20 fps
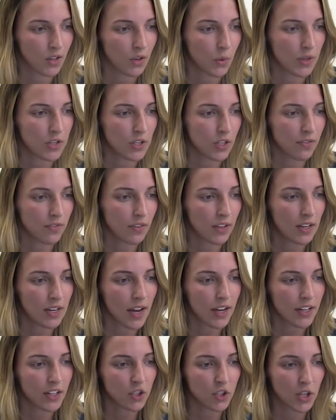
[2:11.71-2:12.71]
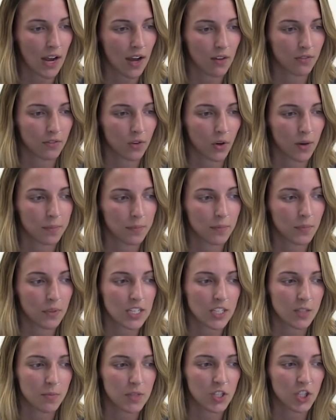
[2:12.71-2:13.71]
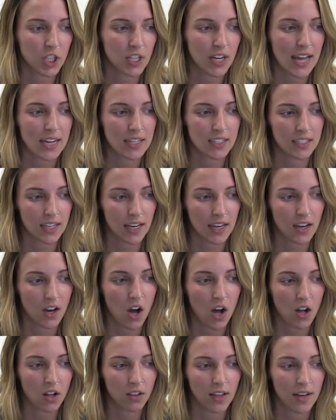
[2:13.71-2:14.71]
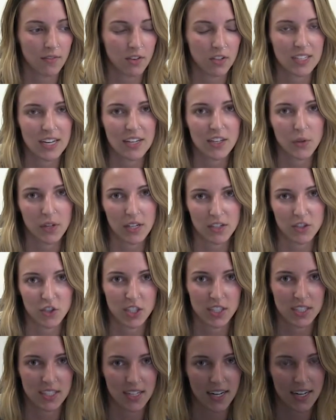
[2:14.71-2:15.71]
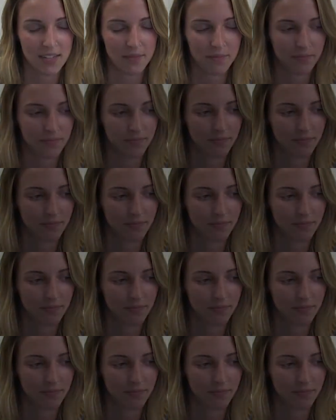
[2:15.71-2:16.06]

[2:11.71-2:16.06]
When you're filling out your tryout form, please be sure to indicate all levels that you are interested in.